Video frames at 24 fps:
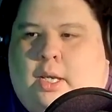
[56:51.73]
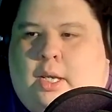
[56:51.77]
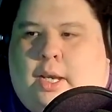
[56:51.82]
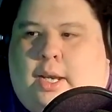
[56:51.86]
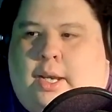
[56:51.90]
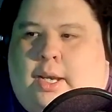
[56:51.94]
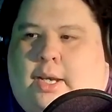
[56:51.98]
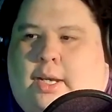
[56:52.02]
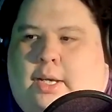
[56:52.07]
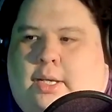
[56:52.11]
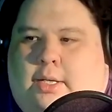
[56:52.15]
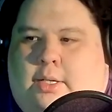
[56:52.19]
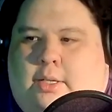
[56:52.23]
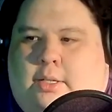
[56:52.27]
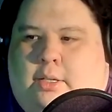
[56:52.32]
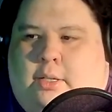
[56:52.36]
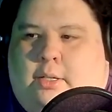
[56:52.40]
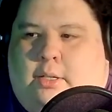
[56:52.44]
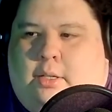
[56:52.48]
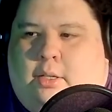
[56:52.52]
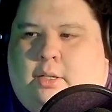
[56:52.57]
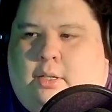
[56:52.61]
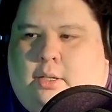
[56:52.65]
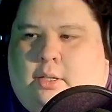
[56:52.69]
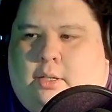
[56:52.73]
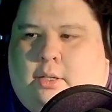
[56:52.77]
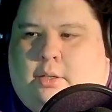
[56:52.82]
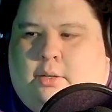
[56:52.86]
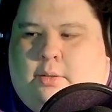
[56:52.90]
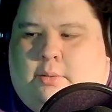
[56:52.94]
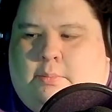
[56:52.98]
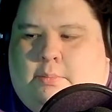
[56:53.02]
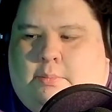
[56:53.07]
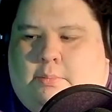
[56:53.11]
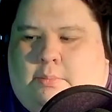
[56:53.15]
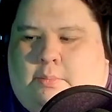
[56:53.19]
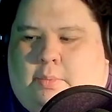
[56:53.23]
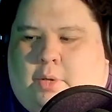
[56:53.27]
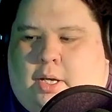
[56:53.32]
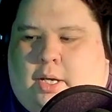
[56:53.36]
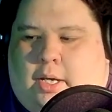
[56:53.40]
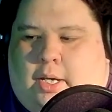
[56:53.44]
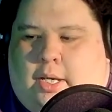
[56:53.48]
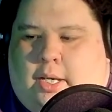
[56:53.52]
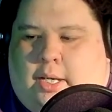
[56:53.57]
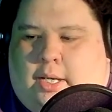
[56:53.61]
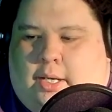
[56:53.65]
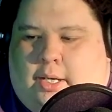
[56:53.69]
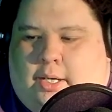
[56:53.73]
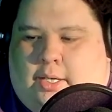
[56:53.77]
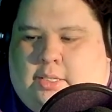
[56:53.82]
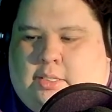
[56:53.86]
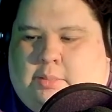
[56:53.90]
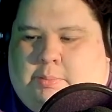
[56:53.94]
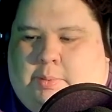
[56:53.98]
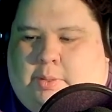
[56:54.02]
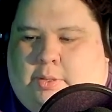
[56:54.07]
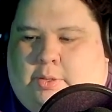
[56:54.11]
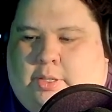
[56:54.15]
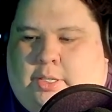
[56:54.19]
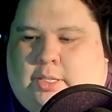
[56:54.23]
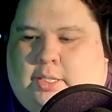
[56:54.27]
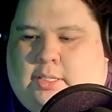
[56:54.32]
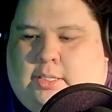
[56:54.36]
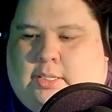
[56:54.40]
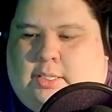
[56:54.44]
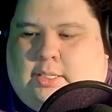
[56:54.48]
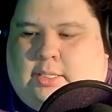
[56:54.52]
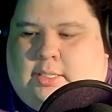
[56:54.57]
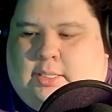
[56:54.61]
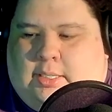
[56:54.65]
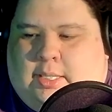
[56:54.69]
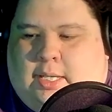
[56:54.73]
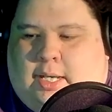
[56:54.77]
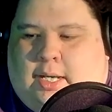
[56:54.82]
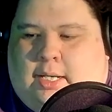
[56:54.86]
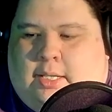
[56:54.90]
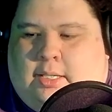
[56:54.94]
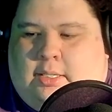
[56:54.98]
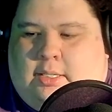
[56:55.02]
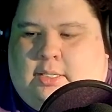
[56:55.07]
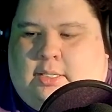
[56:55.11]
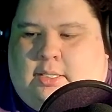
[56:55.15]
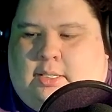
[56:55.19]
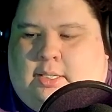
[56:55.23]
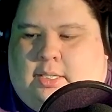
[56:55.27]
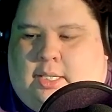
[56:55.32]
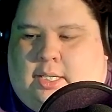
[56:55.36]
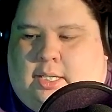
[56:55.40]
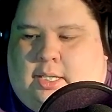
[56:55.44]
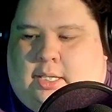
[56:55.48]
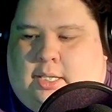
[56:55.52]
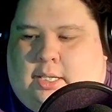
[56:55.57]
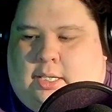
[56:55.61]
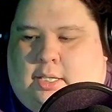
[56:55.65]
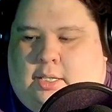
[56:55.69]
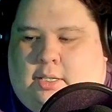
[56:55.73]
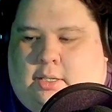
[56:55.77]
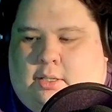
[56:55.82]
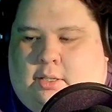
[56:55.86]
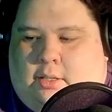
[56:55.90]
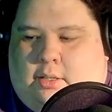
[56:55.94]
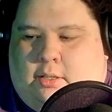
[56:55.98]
And my experience is that the